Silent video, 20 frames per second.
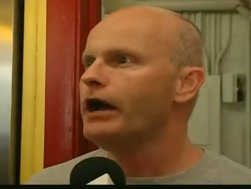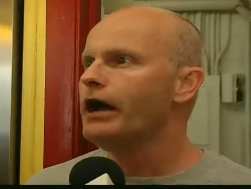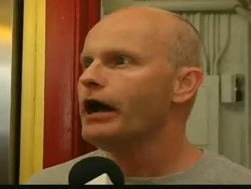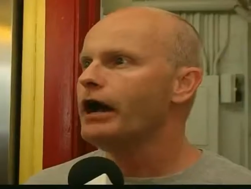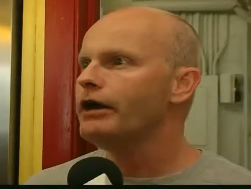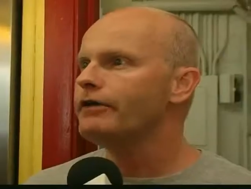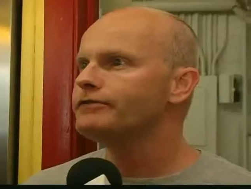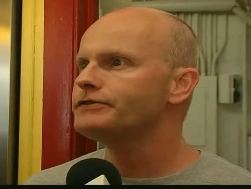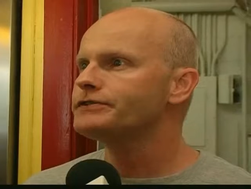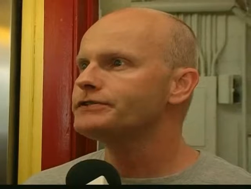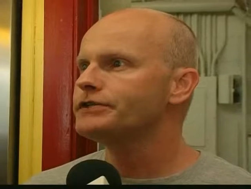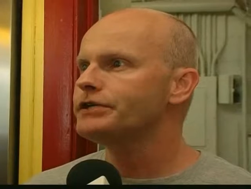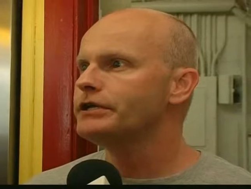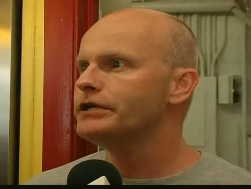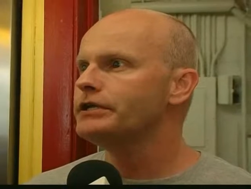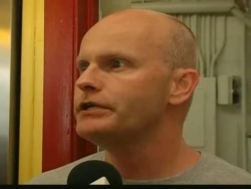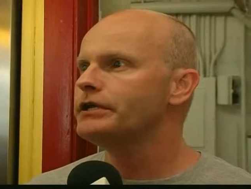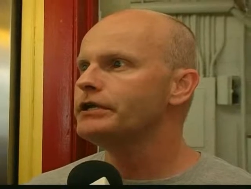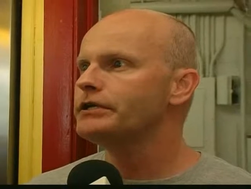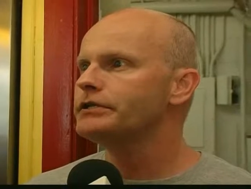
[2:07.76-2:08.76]
I've
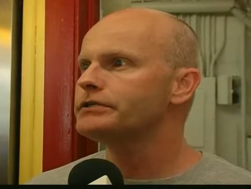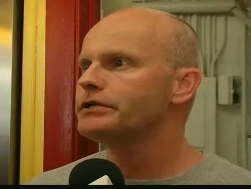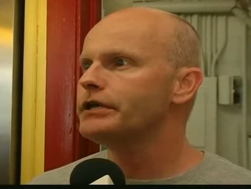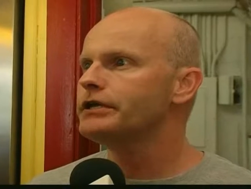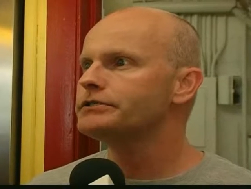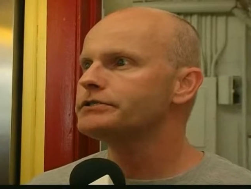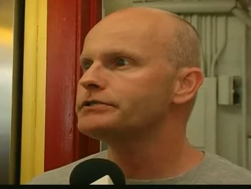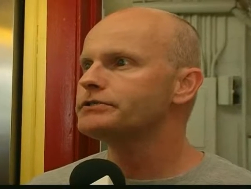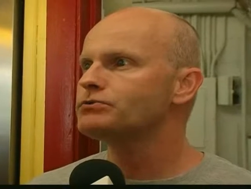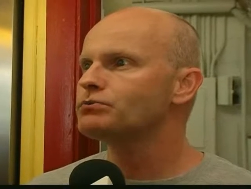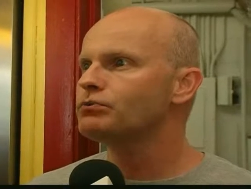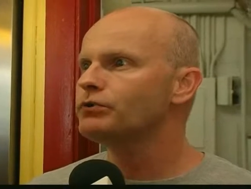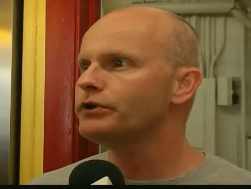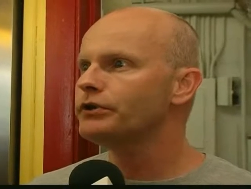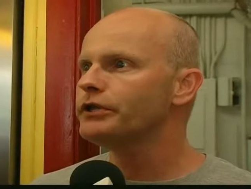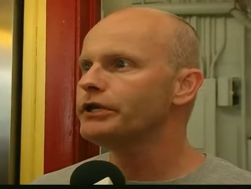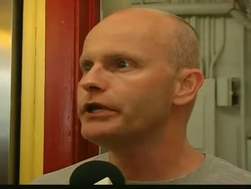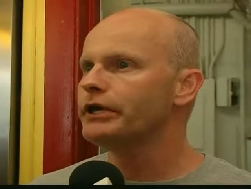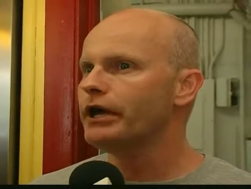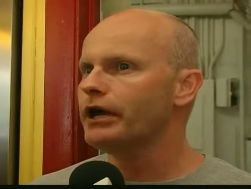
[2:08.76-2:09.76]
seen it. It's
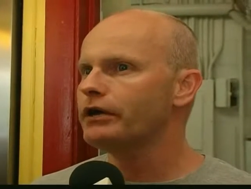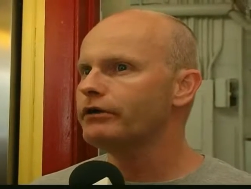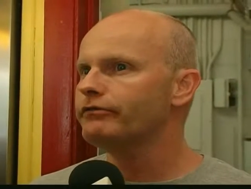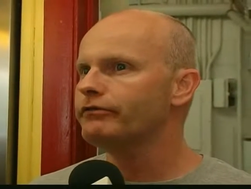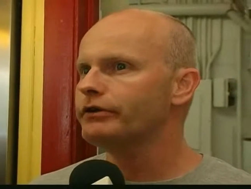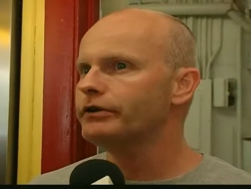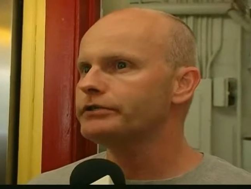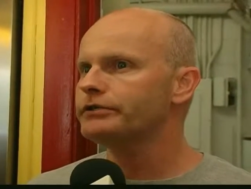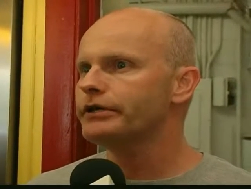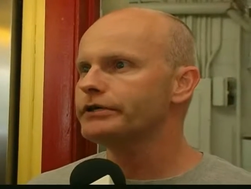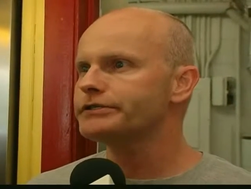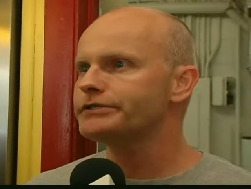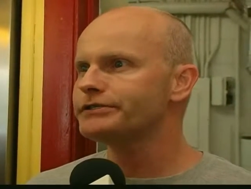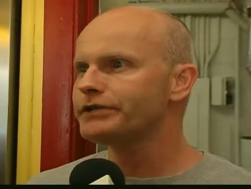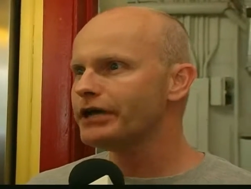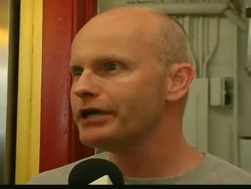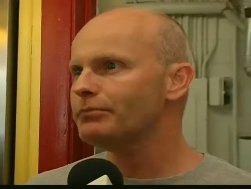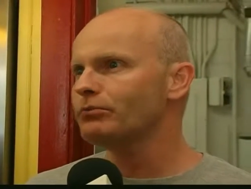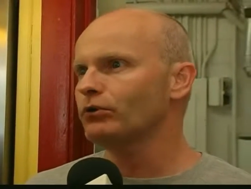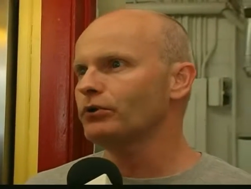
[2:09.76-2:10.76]
really kind of a, a
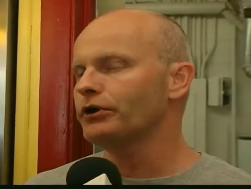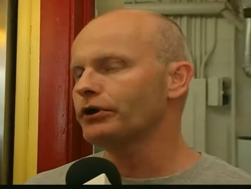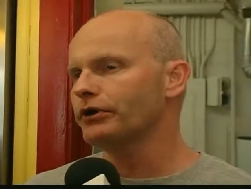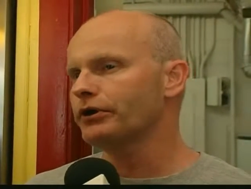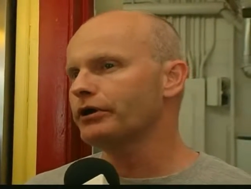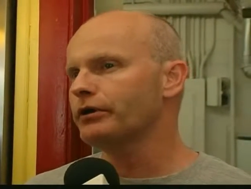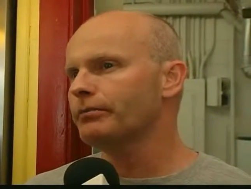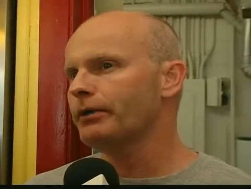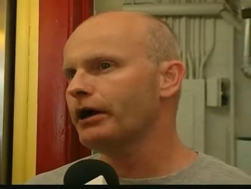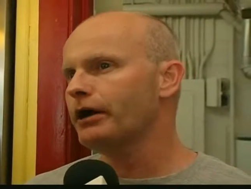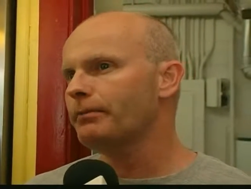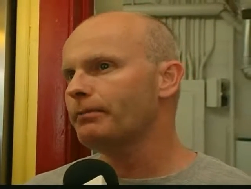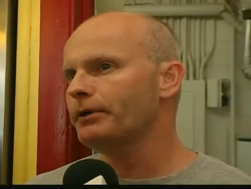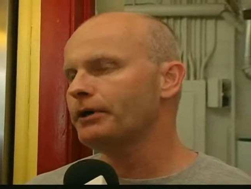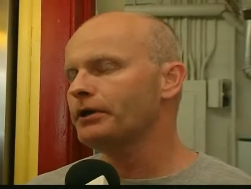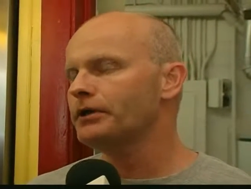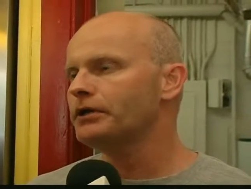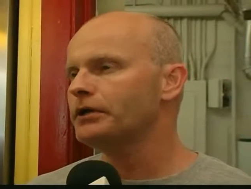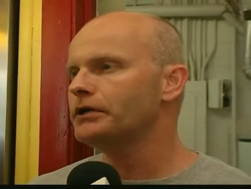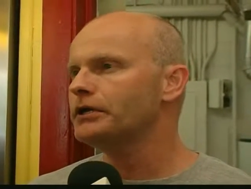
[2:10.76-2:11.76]
stable area, in my
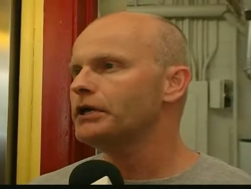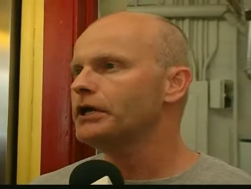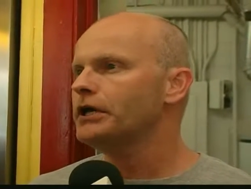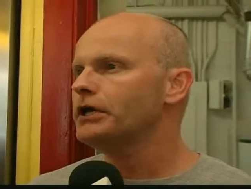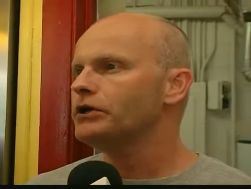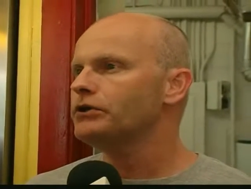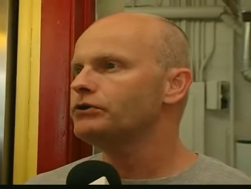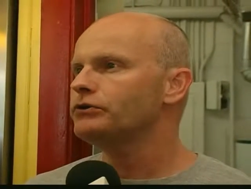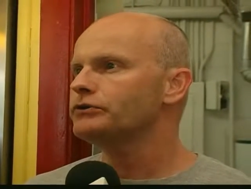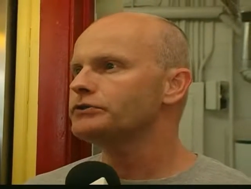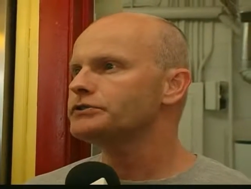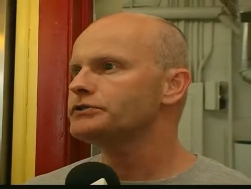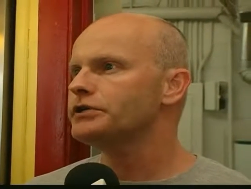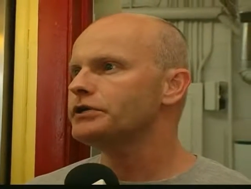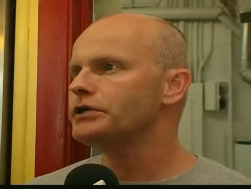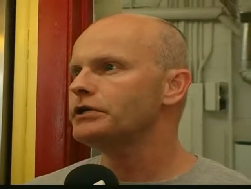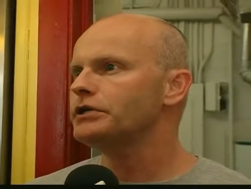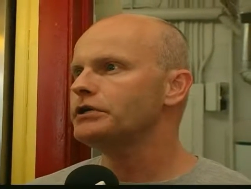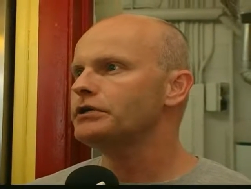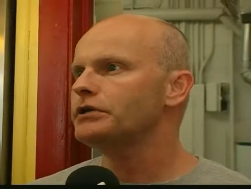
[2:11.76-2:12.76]
opinion. You'll
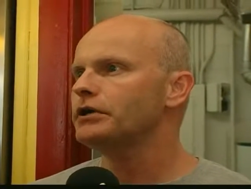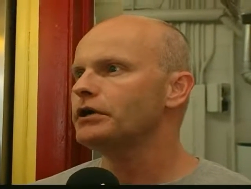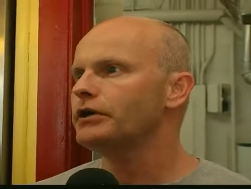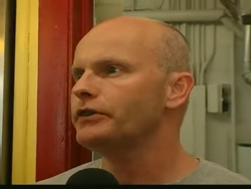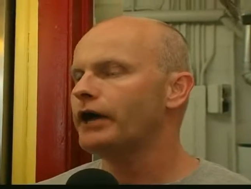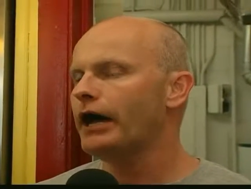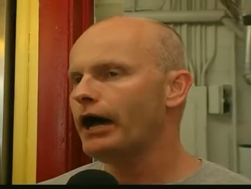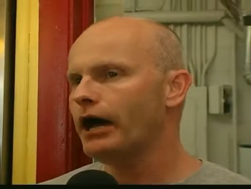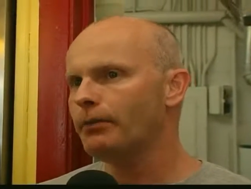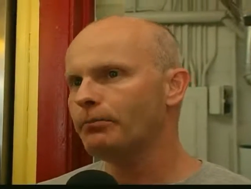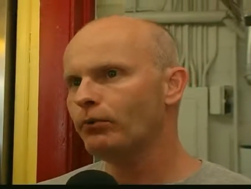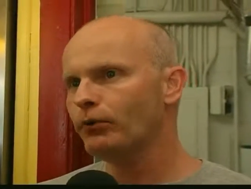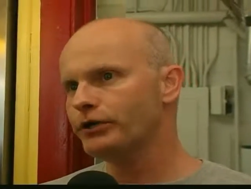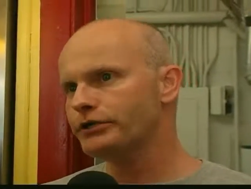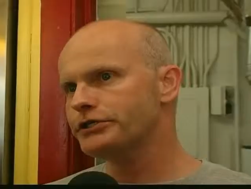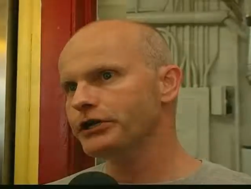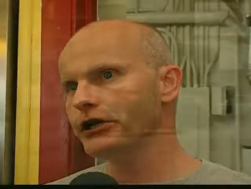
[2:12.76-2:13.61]
see uh, the High Point